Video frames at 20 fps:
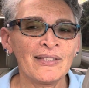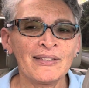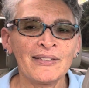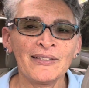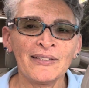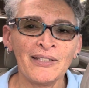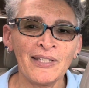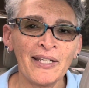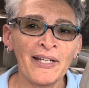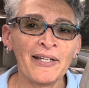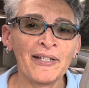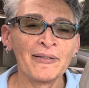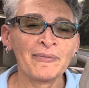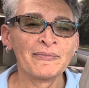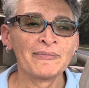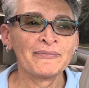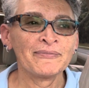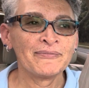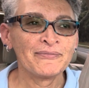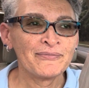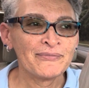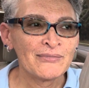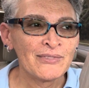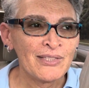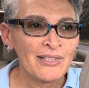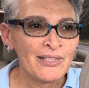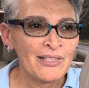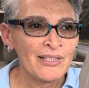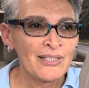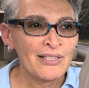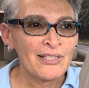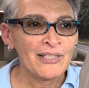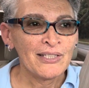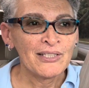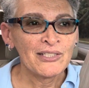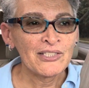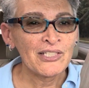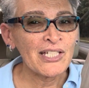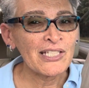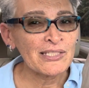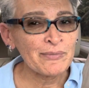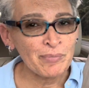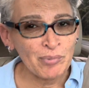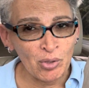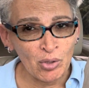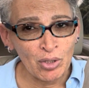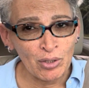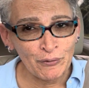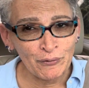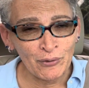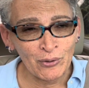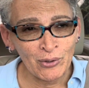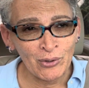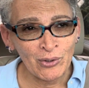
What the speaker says: Yeah. She's beautiful.